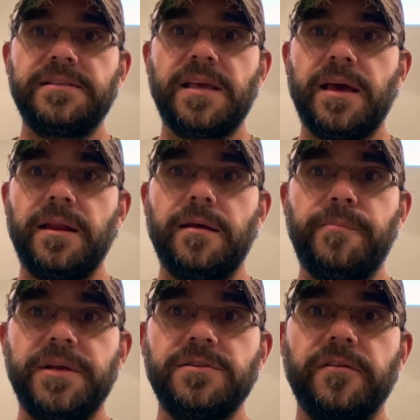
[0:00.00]
got a
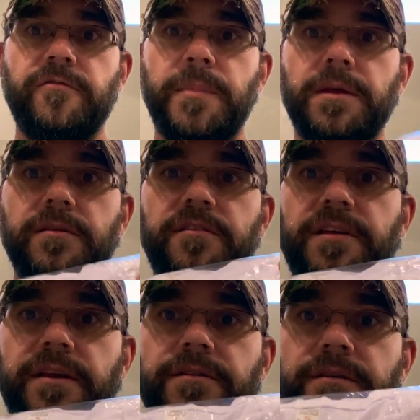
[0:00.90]
picture of a metal
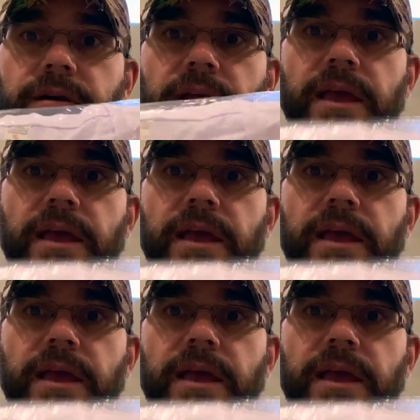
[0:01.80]
detector.